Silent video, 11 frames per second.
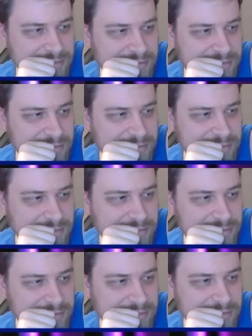
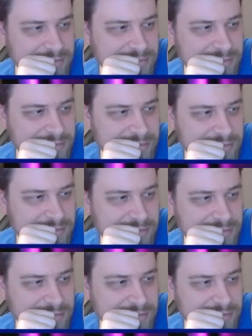
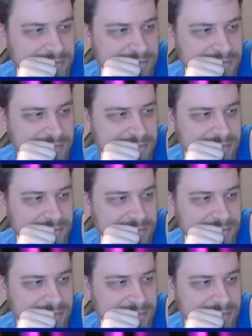The person shown says nothing.